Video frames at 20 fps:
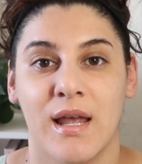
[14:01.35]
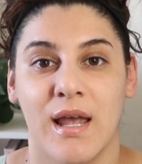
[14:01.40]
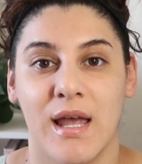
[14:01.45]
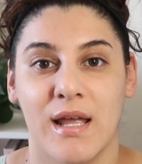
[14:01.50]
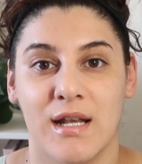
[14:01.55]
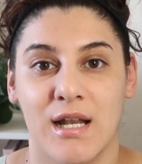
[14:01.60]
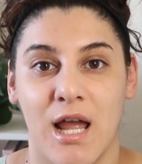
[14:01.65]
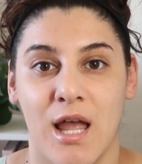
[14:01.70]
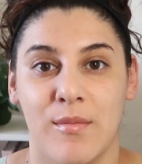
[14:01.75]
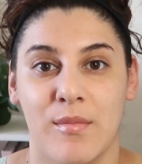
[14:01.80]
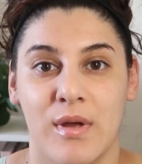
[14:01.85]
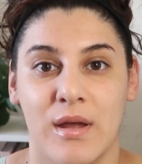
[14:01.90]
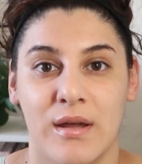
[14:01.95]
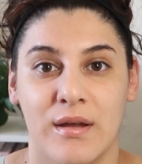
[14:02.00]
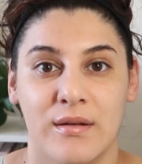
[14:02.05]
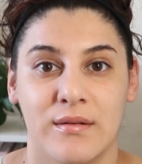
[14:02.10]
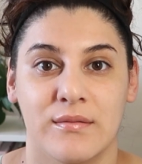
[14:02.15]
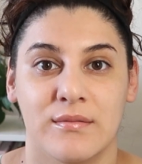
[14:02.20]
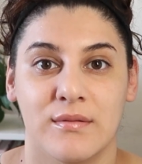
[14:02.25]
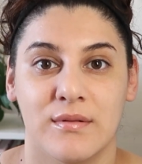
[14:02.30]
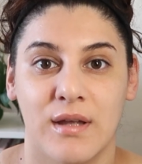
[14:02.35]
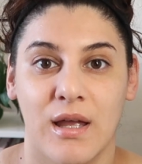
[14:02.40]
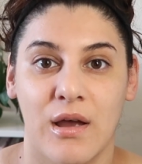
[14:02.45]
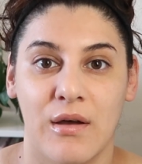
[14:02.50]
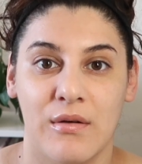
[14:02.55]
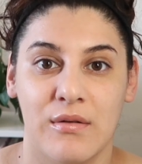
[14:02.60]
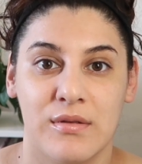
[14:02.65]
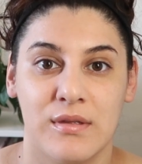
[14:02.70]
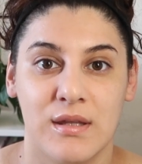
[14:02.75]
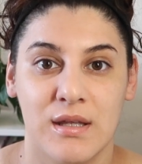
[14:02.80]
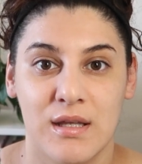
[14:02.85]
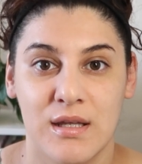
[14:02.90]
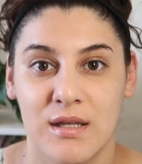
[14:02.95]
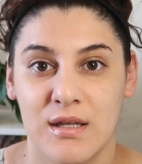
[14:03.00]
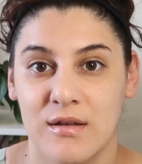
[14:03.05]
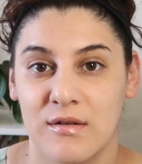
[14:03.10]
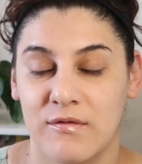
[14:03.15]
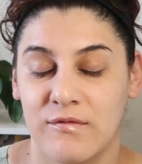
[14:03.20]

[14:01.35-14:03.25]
and I'm a healthy,